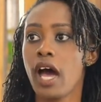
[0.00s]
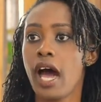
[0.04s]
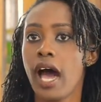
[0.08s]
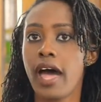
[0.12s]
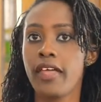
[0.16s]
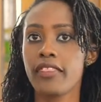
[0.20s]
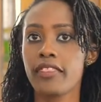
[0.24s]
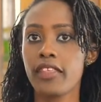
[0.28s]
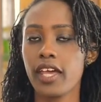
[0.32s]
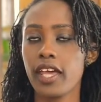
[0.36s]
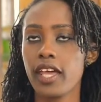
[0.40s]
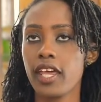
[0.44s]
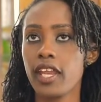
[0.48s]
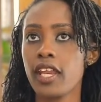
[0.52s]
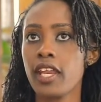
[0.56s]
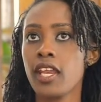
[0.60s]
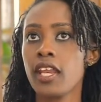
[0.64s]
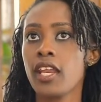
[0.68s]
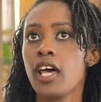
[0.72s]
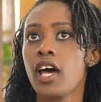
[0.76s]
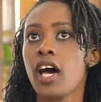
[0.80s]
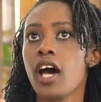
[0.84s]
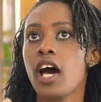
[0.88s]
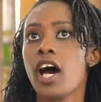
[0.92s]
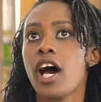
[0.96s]
And
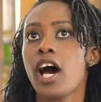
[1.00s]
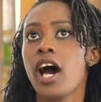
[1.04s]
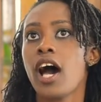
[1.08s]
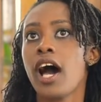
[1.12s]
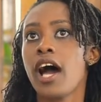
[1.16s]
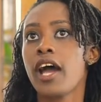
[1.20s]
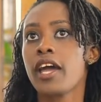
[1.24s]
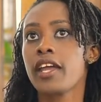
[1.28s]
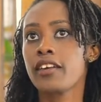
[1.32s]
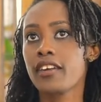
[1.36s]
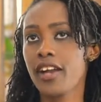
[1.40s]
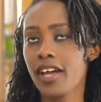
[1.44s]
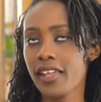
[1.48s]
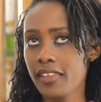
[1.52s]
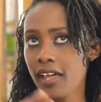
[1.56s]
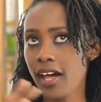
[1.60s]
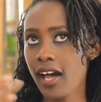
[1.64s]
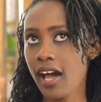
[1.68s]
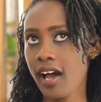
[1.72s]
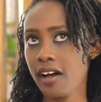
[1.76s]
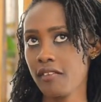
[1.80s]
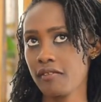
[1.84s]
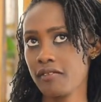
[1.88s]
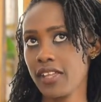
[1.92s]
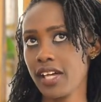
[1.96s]
then rather
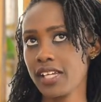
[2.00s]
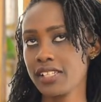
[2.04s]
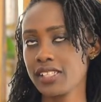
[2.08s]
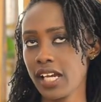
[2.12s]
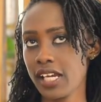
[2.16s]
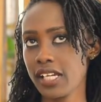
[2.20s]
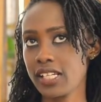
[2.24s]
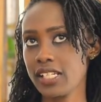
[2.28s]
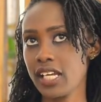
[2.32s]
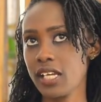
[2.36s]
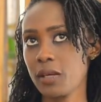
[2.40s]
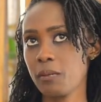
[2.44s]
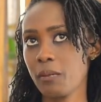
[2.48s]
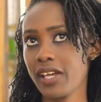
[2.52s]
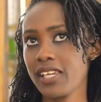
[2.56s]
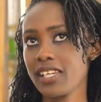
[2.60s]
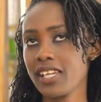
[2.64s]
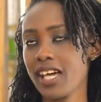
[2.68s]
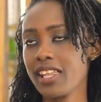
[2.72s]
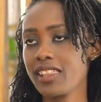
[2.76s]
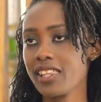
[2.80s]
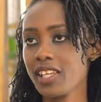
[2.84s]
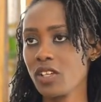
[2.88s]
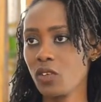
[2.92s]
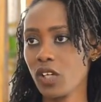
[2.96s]
have that idea in mind,
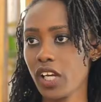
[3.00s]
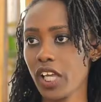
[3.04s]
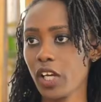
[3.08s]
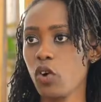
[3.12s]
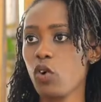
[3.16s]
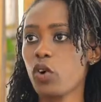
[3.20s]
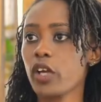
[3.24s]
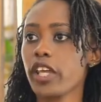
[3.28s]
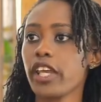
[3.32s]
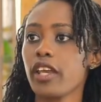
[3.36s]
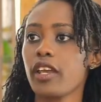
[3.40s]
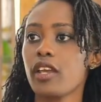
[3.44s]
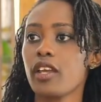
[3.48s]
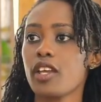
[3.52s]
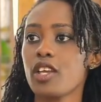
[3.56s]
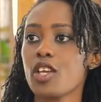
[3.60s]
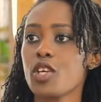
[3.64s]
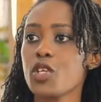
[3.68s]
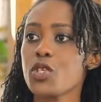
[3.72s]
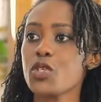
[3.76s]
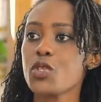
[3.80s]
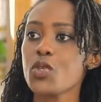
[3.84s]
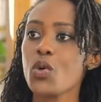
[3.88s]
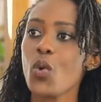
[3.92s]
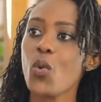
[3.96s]
and then you're like, okay,
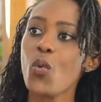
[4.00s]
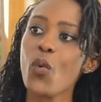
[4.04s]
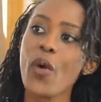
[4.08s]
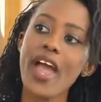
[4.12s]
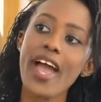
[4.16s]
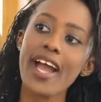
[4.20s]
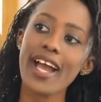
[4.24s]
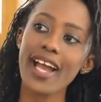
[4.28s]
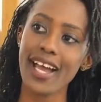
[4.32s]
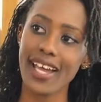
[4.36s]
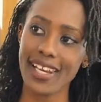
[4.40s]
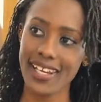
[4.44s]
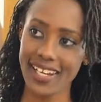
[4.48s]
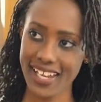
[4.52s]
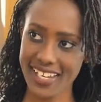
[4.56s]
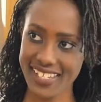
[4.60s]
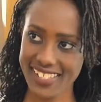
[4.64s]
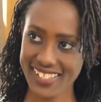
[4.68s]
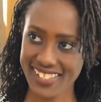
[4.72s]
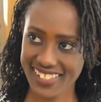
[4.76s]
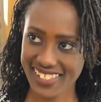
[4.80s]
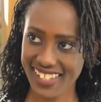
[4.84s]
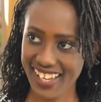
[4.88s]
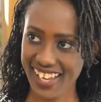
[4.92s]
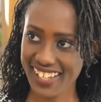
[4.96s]
so where can I
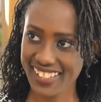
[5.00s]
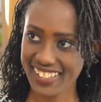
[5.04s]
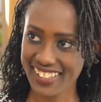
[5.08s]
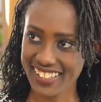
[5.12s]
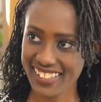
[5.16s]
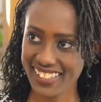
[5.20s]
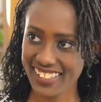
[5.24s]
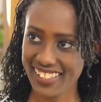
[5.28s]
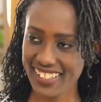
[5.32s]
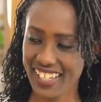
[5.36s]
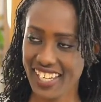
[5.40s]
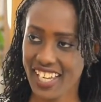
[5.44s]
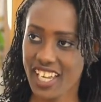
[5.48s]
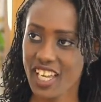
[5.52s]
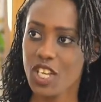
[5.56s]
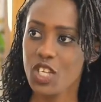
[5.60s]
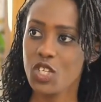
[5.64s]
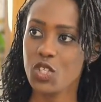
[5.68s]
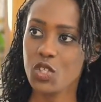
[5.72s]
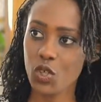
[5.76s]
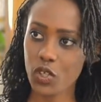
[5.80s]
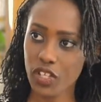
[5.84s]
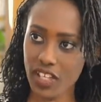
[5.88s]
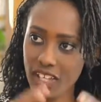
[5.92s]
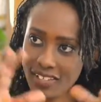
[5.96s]
start?
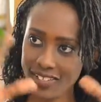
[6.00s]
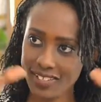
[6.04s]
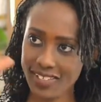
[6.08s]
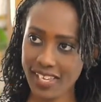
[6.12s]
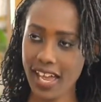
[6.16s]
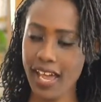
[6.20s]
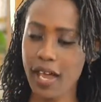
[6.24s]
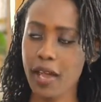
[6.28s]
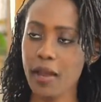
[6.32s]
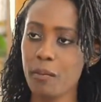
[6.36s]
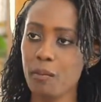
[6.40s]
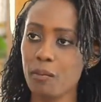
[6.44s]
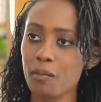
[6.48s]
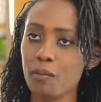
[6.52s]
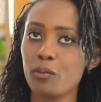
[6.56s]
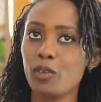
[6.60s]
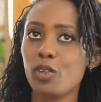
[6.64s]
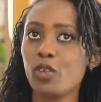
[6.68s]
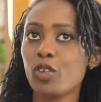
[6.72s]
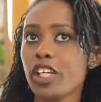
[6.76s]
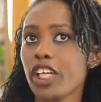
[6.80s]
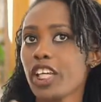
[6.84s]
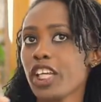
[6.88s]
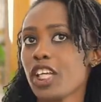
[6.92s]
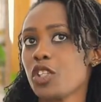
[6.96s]
So yes, I'm
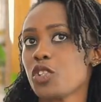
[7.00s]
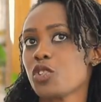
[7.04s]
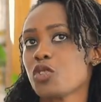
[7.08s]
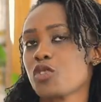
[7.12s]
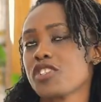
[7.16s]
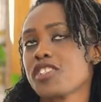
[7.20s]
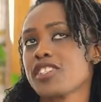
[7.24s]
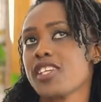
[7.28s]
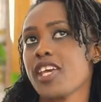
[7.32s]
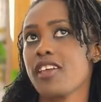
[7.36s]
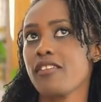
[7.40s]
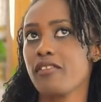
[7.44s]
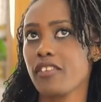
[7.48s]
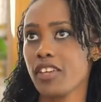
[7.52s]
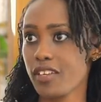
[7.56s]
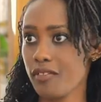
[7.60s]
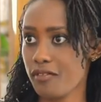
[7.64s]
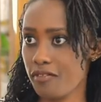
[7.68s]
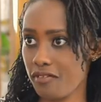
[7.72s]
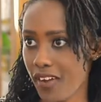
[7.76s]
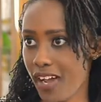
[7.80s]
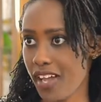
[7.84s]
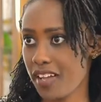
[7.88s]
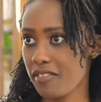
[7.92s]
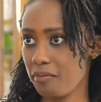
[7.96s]
looking into saving
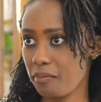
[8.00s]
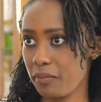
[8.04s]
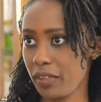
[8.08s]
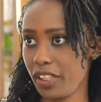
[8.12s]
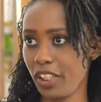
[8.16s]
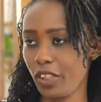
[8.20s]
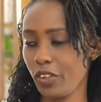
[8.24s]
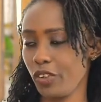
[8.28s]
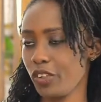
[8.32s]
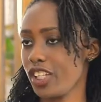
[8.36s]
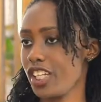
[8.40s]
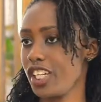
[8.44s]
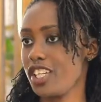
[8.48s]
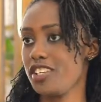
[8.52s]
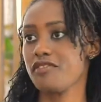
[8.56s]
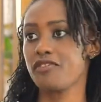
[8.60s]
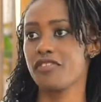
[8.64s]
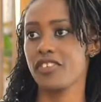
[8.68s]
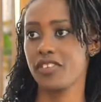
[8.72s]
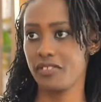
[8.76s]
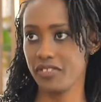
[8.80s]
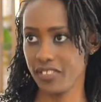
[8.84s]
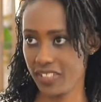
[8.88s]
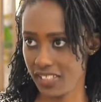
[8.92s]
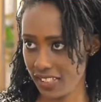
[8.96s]
5 million in
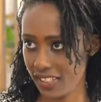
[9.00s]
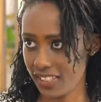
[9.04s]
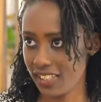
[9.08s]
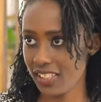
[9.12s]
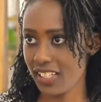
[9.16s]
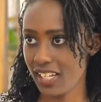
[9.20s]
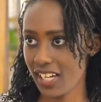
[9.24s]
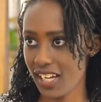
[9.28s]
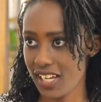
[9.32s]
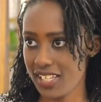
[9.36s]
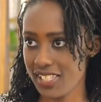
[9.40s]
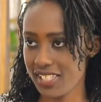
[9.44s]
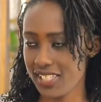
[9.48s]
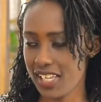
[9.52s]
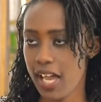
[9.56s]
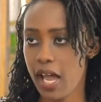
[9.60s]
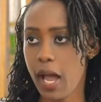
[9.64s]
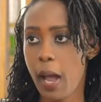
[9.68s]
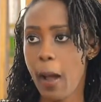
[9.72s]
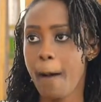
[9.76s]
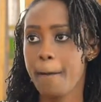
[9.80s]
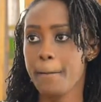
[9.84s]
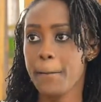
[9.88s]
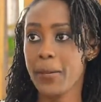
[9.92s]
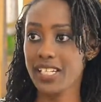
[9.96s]
15 years.
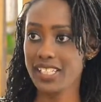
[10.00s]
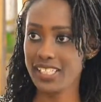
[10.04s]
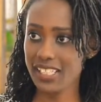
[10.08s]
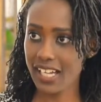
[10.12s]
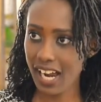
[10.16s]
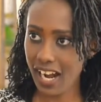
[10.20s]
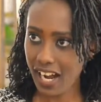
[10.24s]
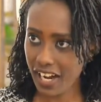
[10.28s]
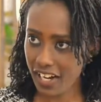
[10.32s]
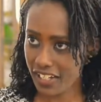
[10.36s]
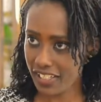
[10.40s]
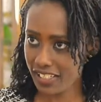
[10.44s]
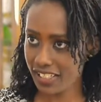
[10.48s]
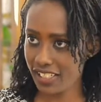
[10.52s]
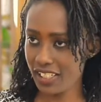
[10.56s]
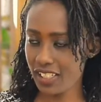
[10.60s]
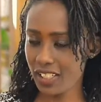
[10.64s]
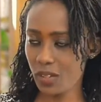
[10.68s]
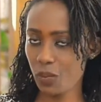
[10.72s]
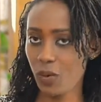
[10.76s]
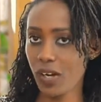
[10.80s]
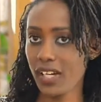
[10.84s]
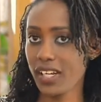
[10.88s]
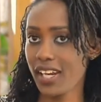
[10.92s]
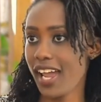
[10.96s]
But currently
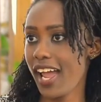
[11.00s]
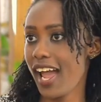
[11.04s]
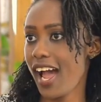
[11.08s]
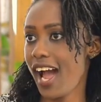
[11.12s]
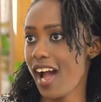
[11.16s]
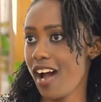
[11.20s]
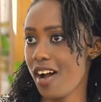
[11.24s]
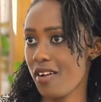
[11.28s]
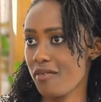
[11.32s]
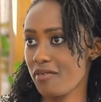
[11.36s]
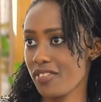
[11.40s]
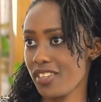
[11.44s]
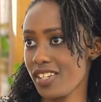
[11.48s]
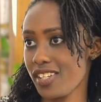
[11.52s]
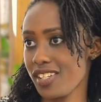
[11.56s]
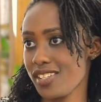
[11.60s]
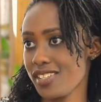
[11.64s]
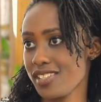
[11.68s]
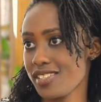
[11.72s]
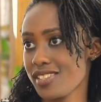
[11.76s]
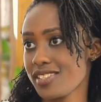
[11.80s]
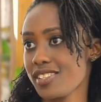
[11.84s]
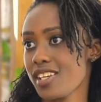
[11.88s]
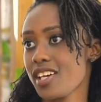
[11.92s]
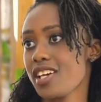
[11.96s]
what I have
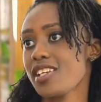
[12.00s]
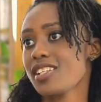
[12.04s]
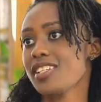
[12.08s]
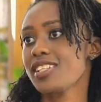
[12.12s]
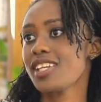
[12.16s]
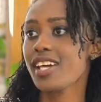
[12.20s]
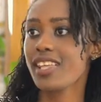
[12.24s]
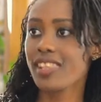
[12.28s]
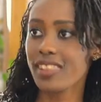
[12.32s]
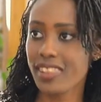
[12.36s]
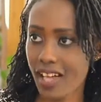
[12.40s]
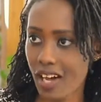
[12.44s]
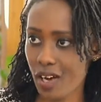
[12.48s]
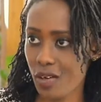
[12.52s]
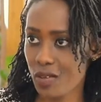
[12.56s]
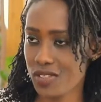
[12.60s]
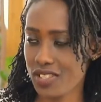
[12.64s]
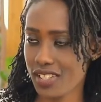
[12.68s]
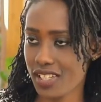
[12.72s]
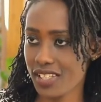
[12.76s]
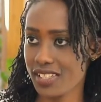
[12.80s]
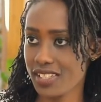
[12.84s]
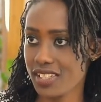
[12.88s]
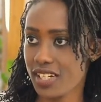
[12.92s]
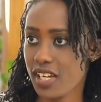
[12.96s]
is
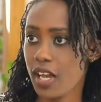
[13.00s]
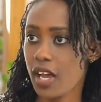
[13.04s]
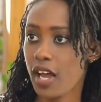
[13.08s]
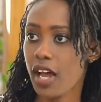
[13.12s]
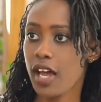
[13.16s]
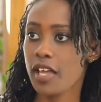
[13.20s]
10,000.